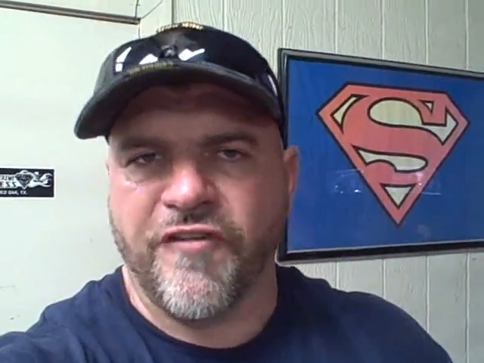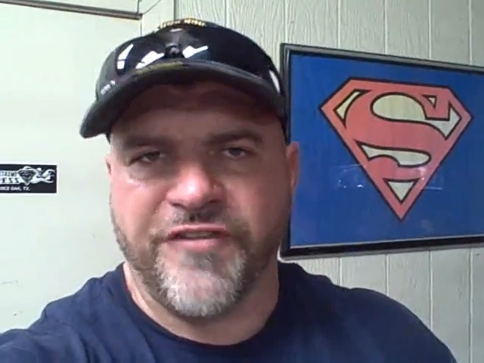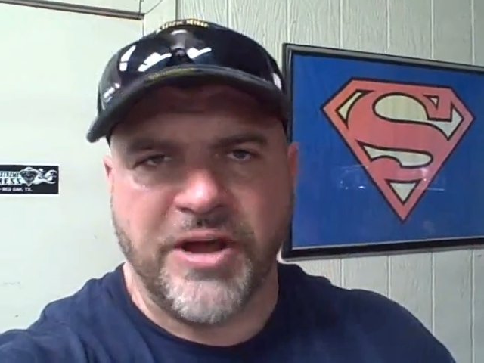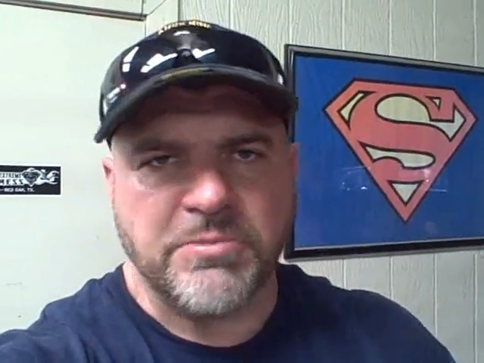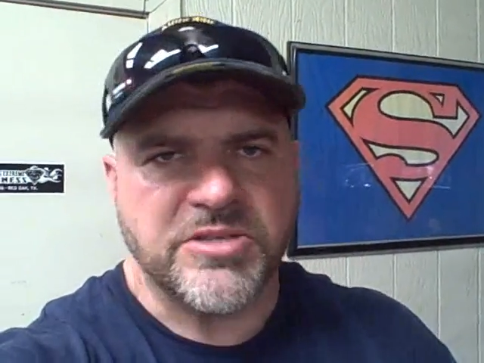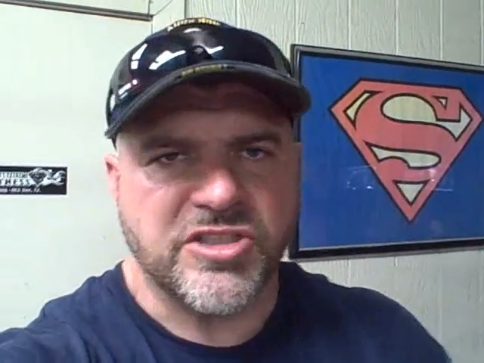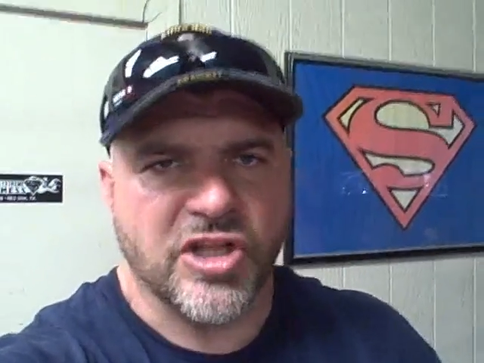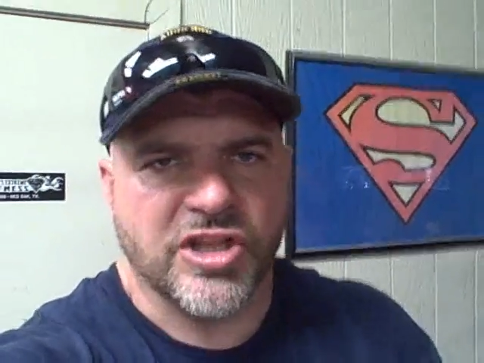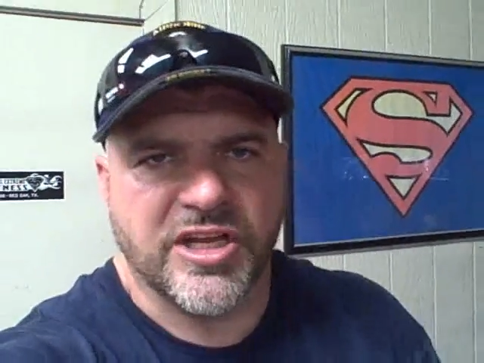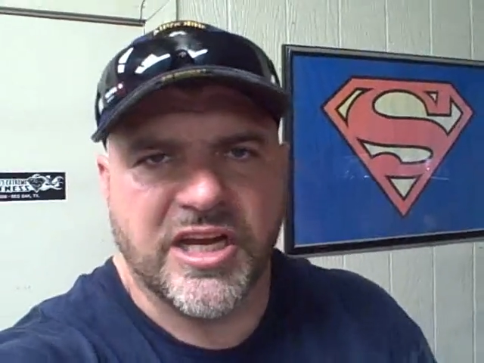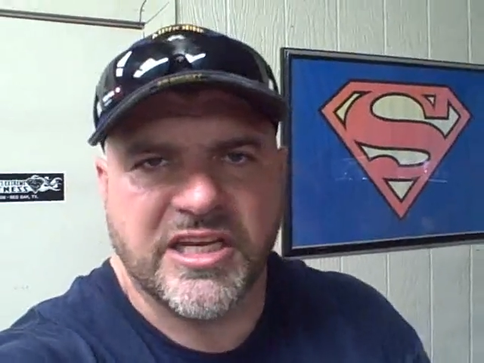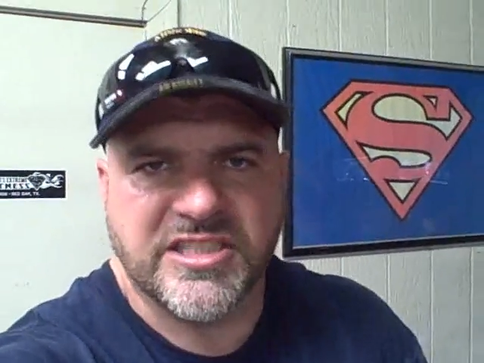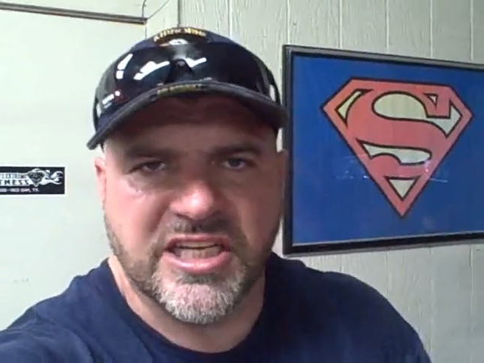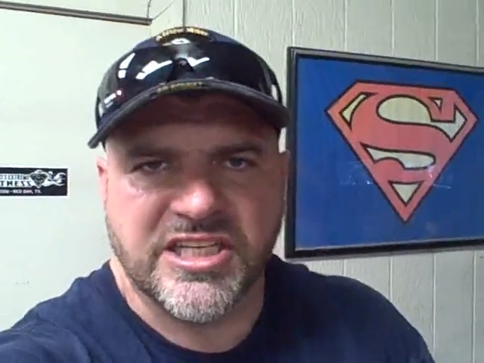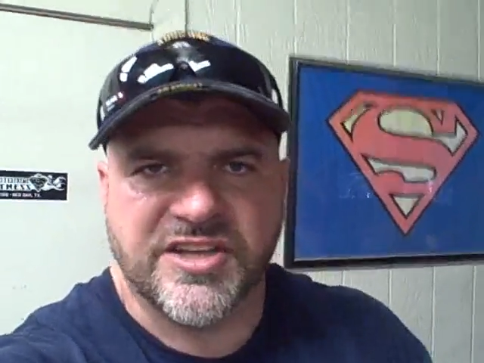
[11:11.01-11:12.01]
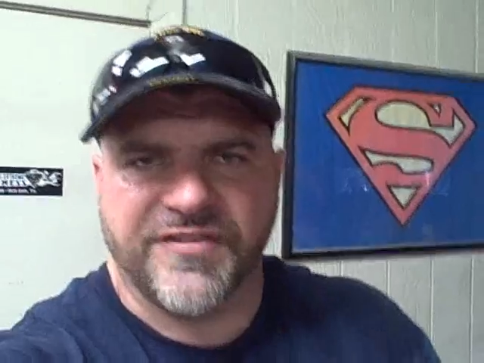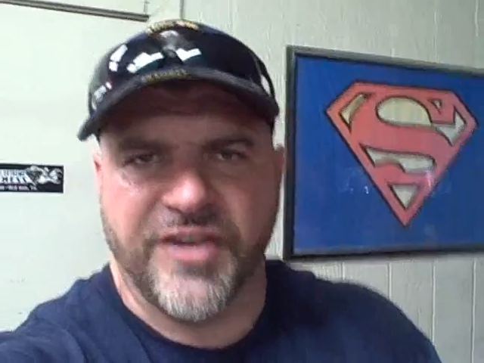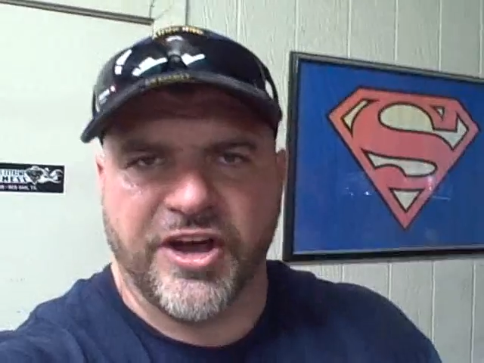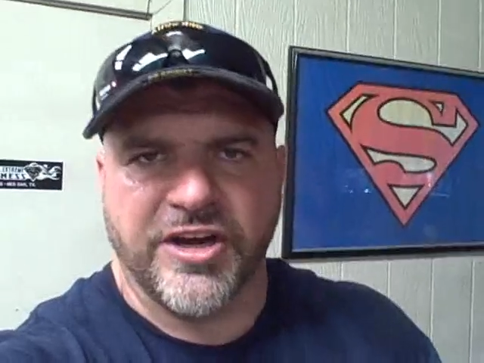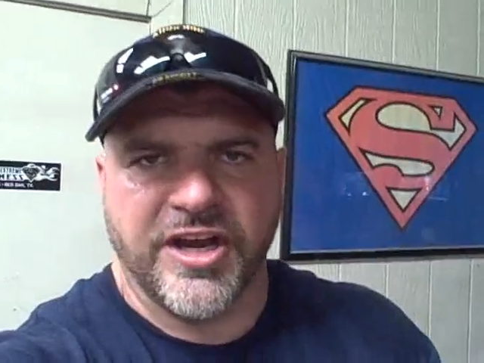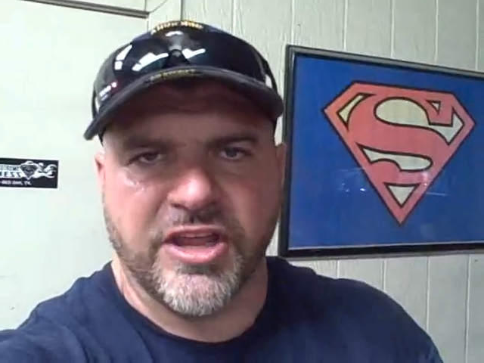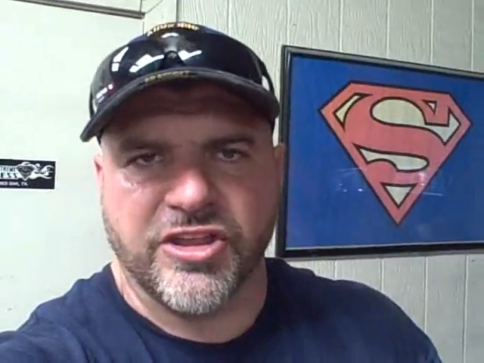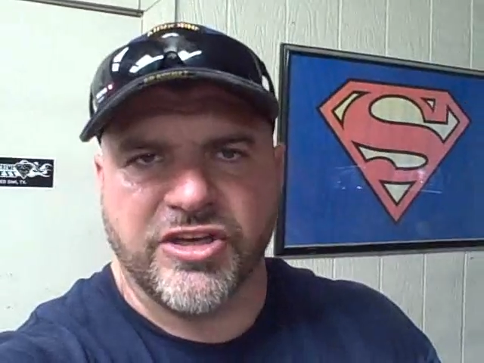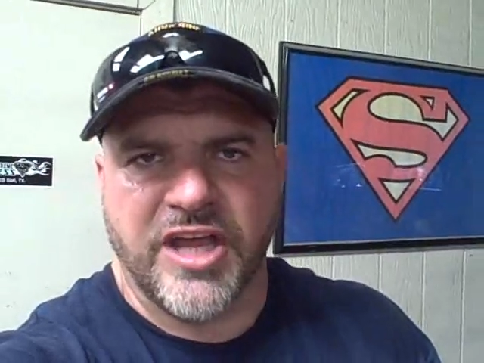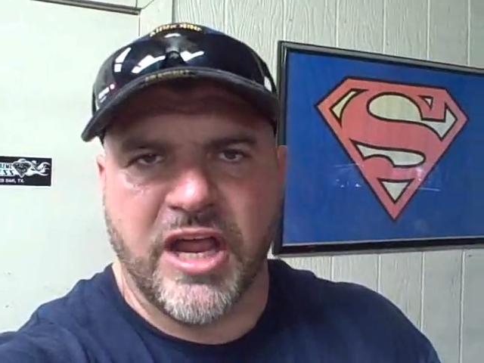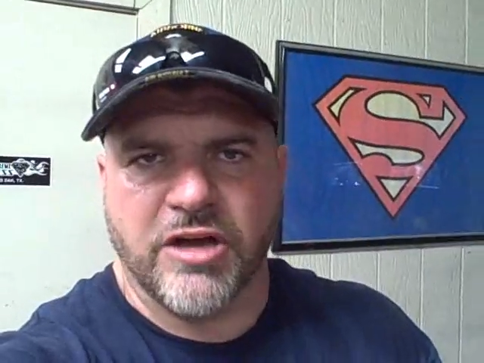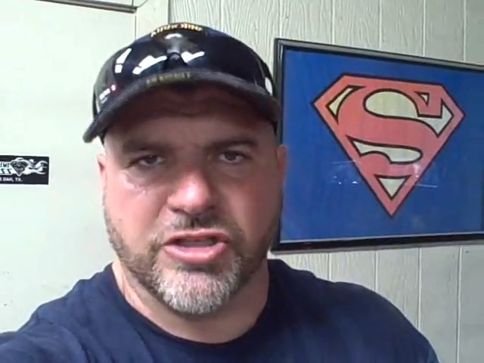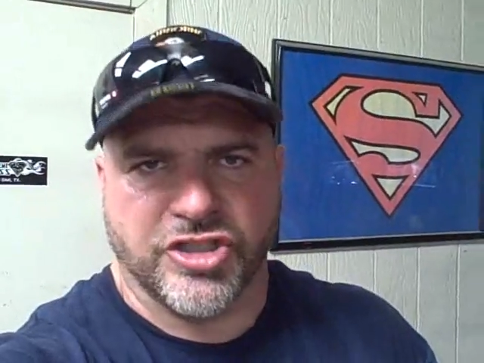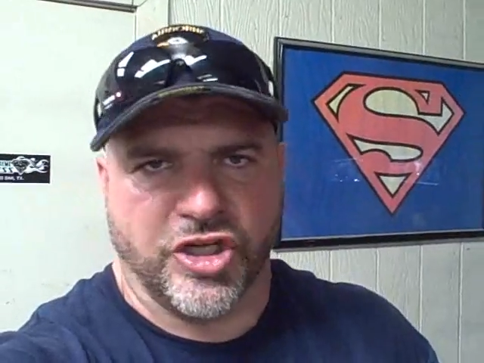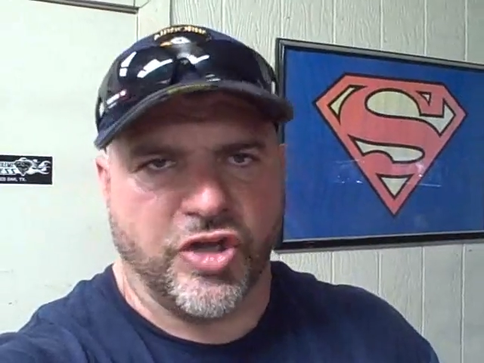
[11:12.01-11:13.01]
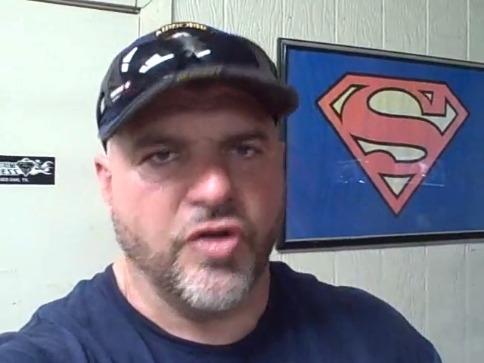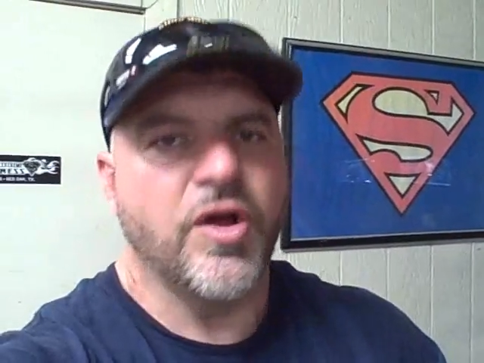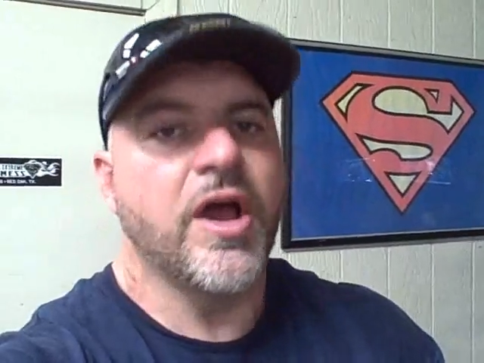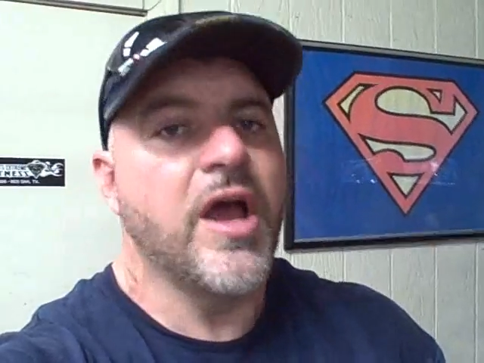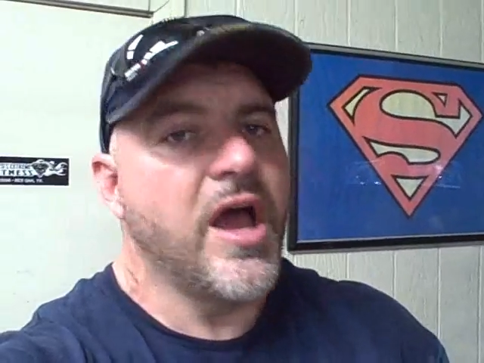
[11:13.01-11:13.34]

if I'm still in Intensityville another day or two,